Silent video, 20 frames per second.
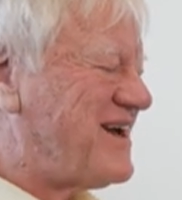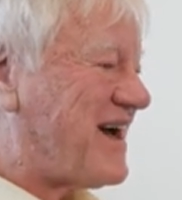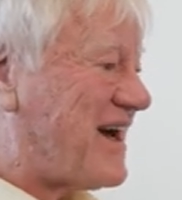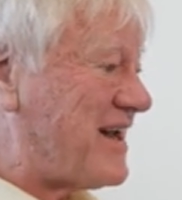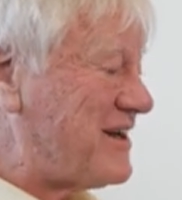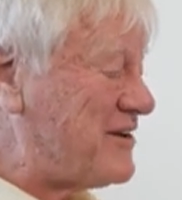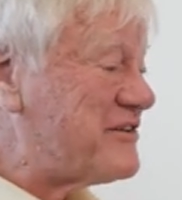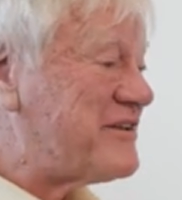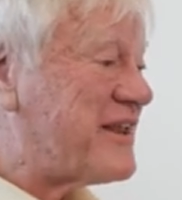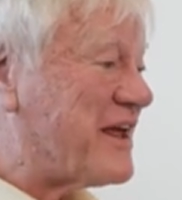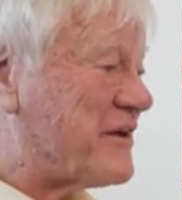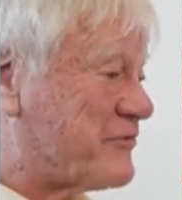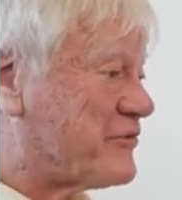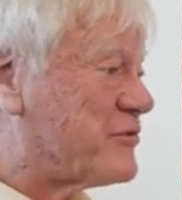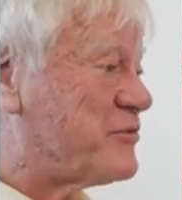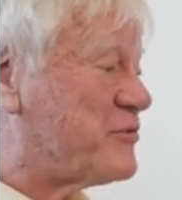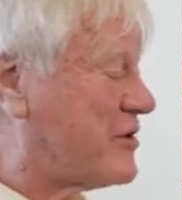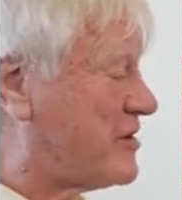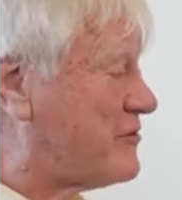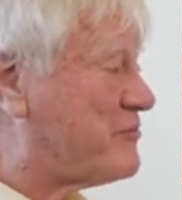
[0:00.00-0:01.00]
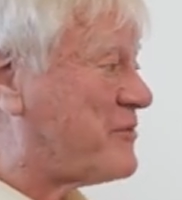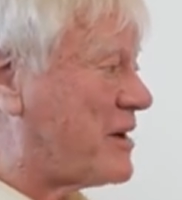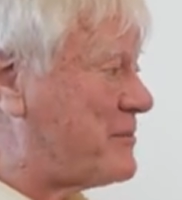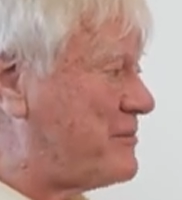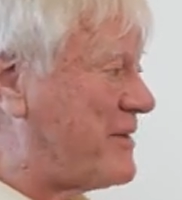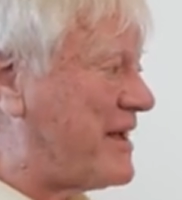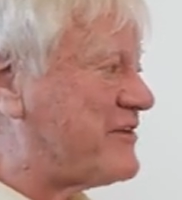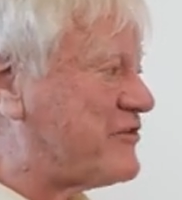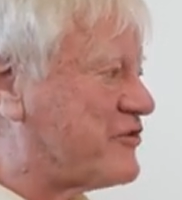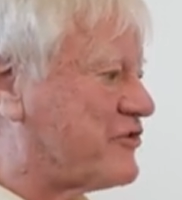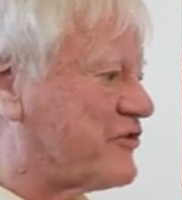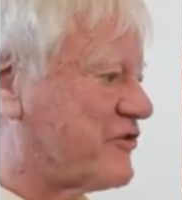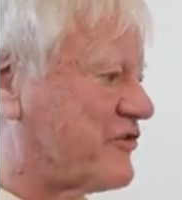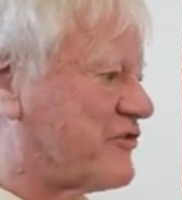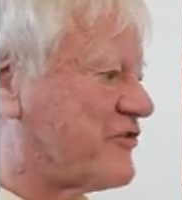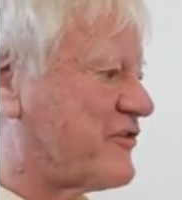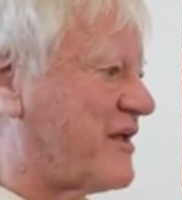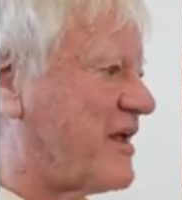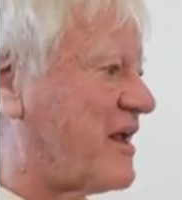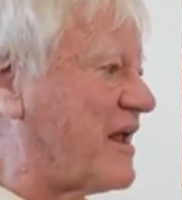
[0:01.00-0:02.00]
I learned that from one of my
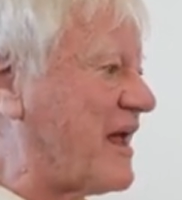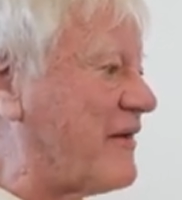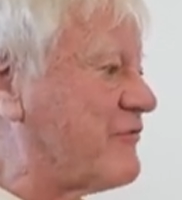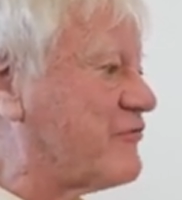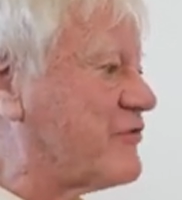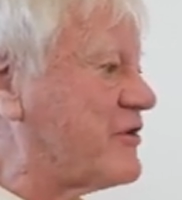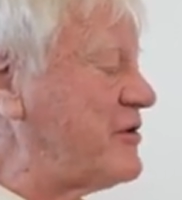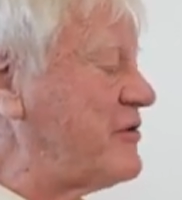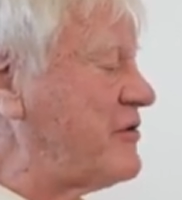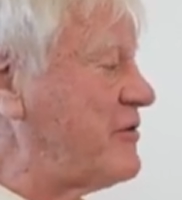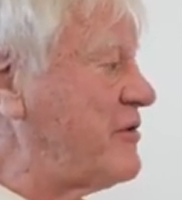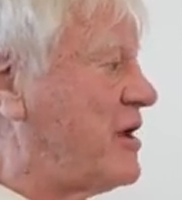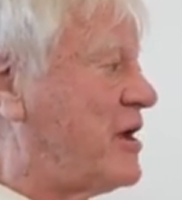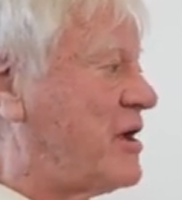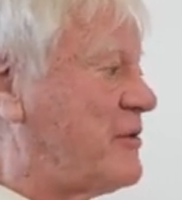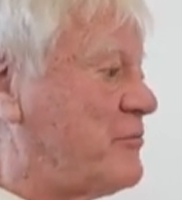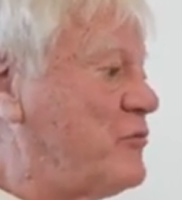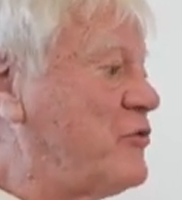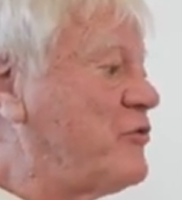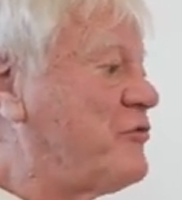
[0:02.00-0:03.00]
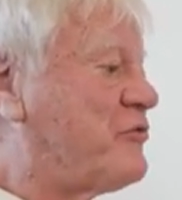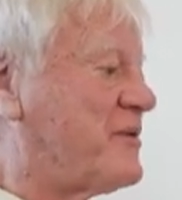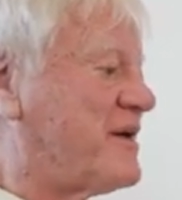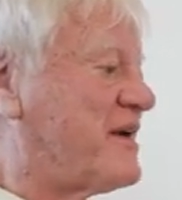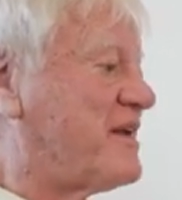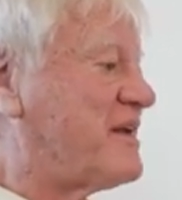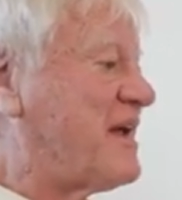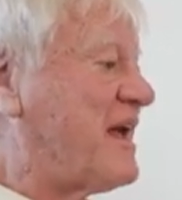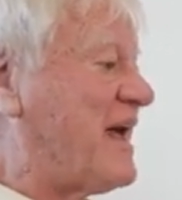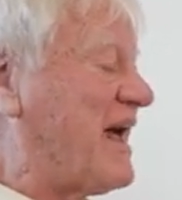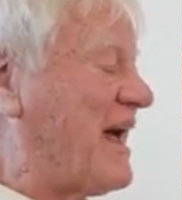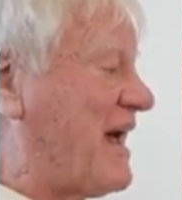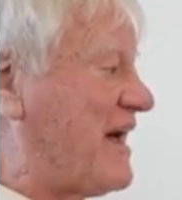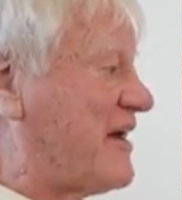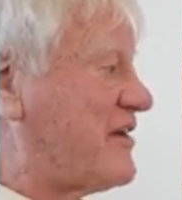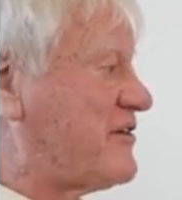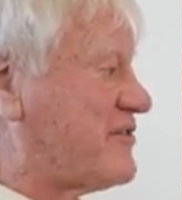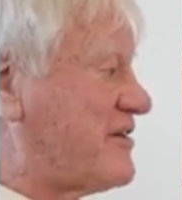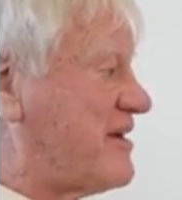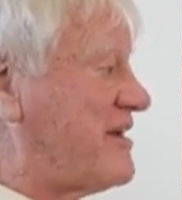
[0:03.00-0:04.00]
mentors that every movement
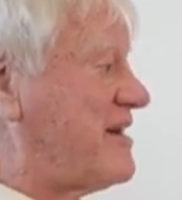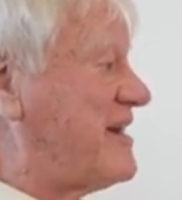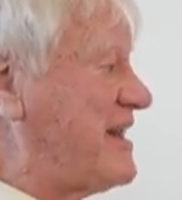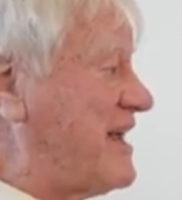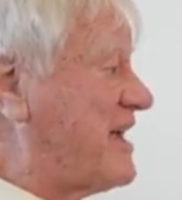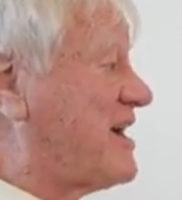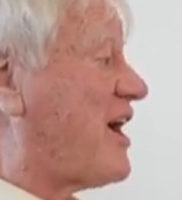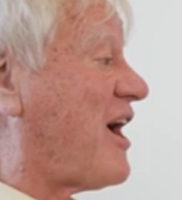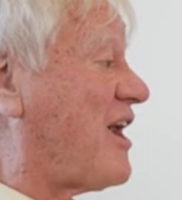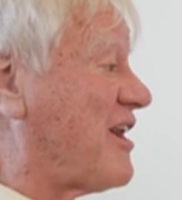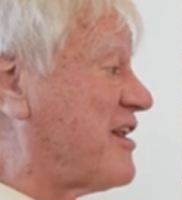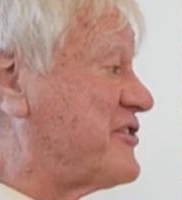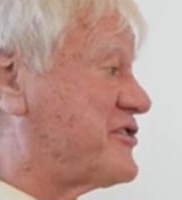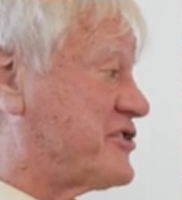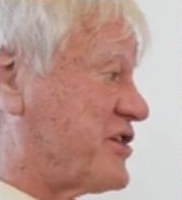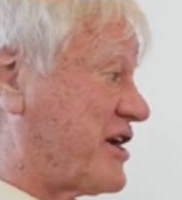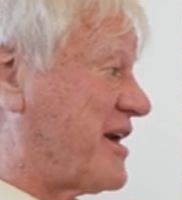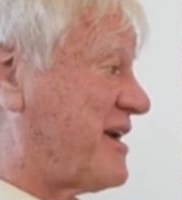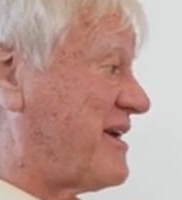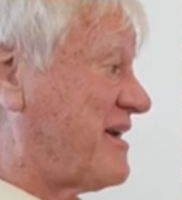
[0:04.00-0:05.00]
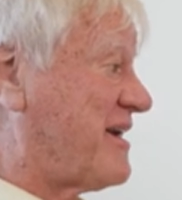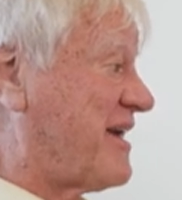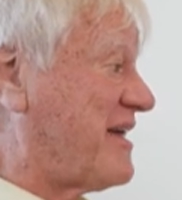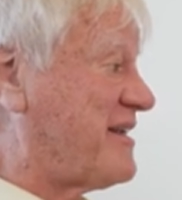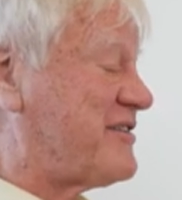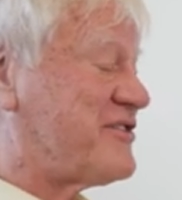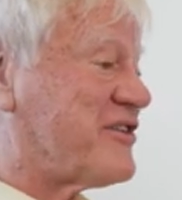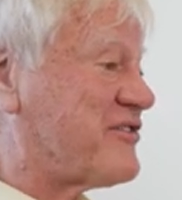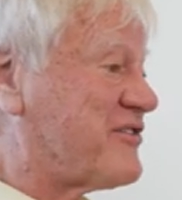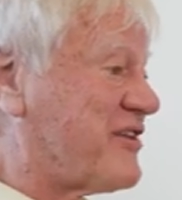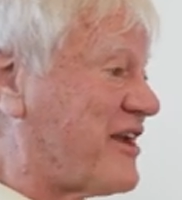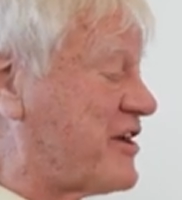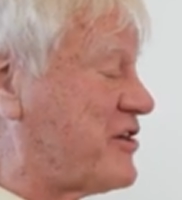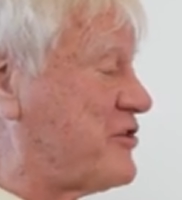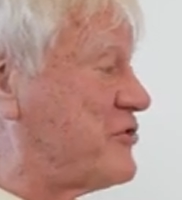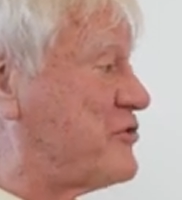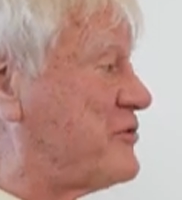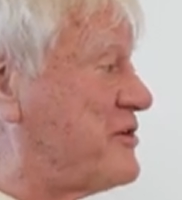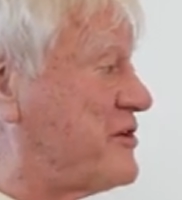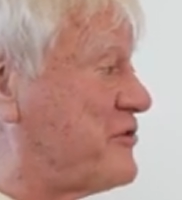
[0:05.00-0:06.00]
has an ecology. And just like
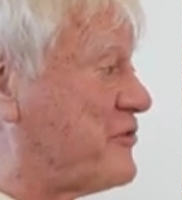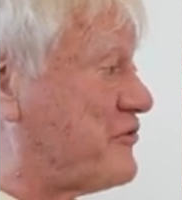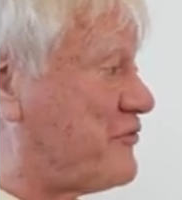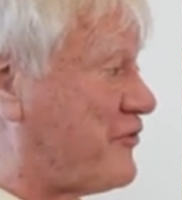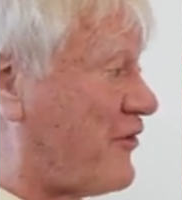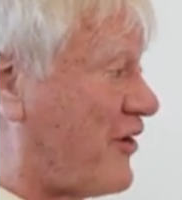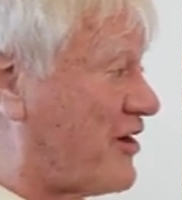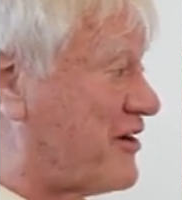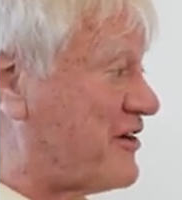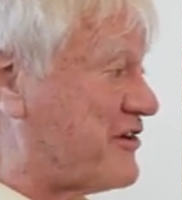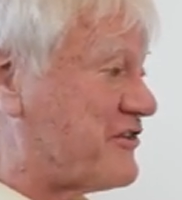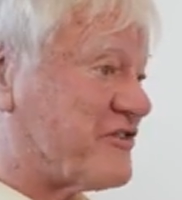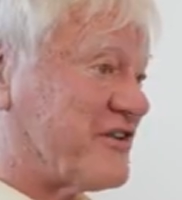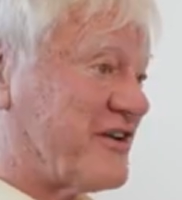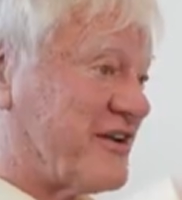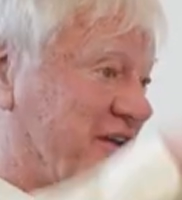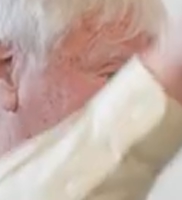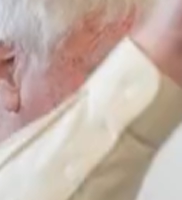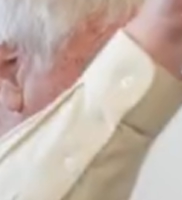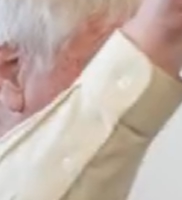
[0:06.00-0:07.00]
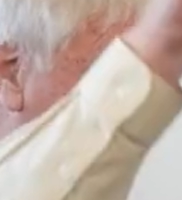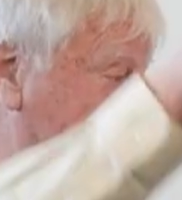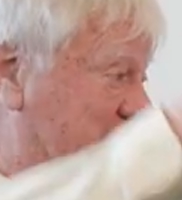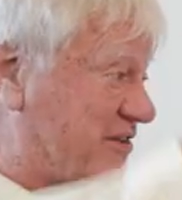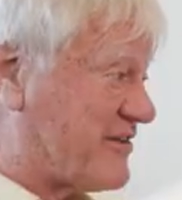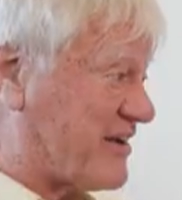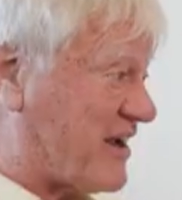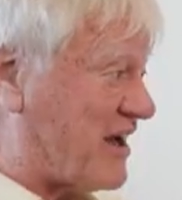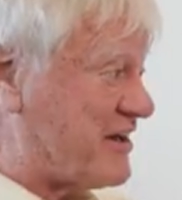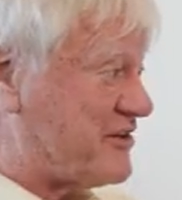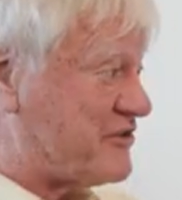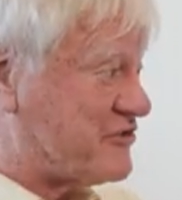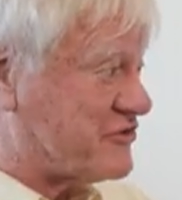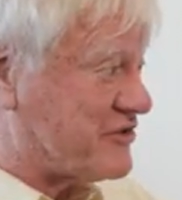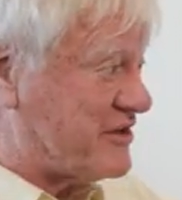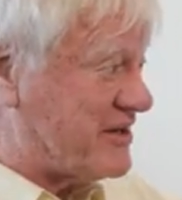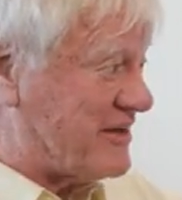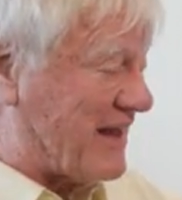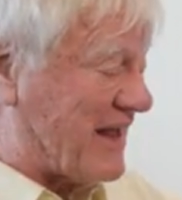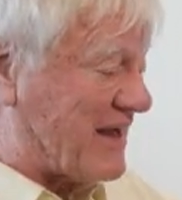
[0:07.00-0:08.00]
you go into a forest and there's this kind of
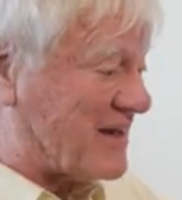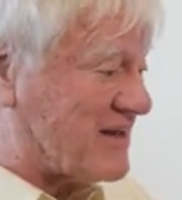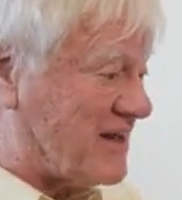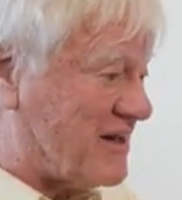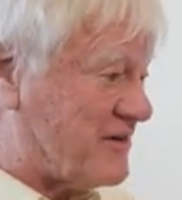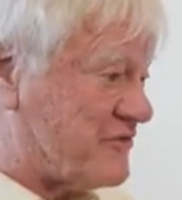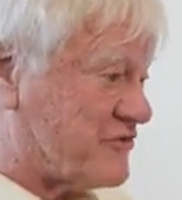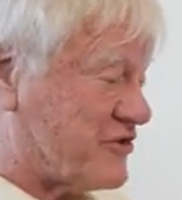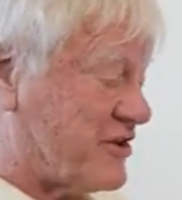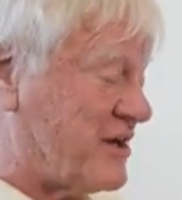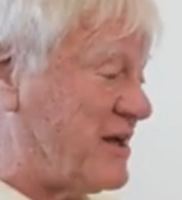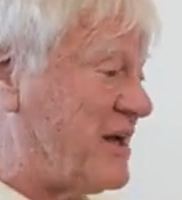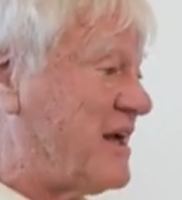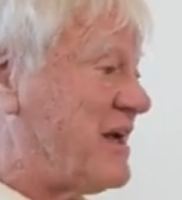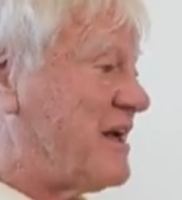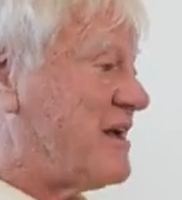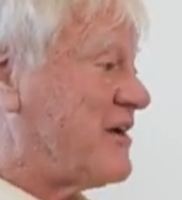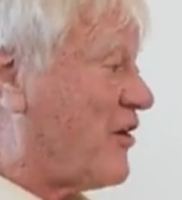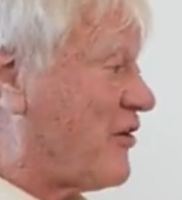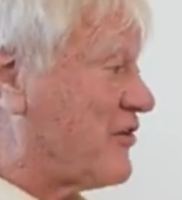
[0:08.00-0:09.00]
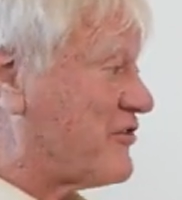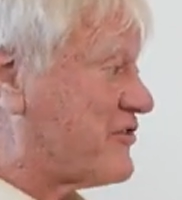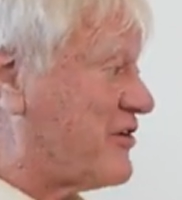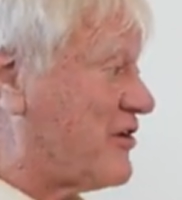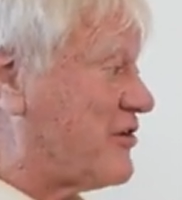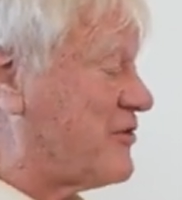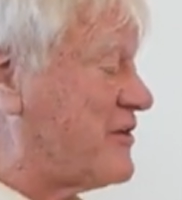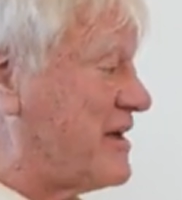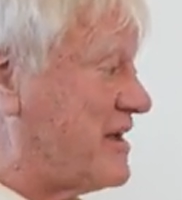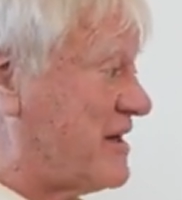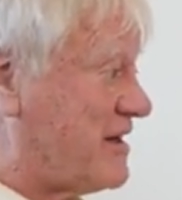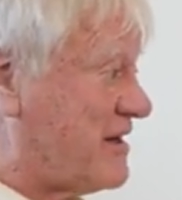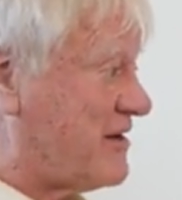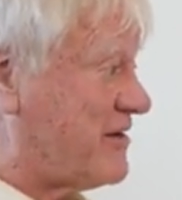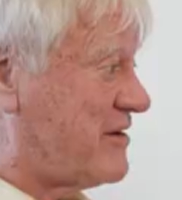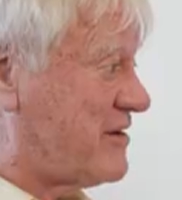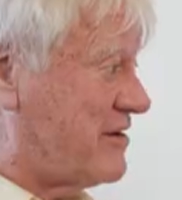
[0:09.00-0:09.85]
tree and that kind of tree, also in a